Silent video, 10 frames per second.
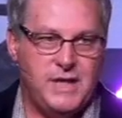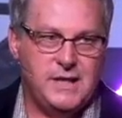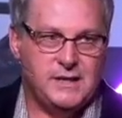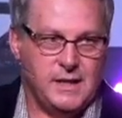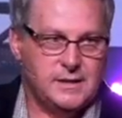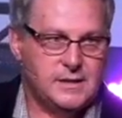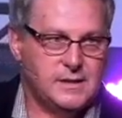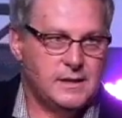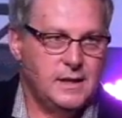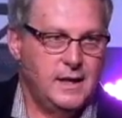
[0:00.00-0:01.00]

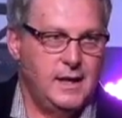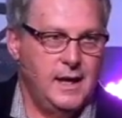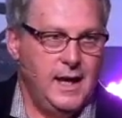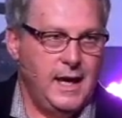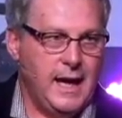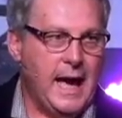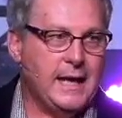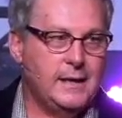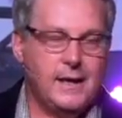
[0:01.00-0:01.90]
Jesus." And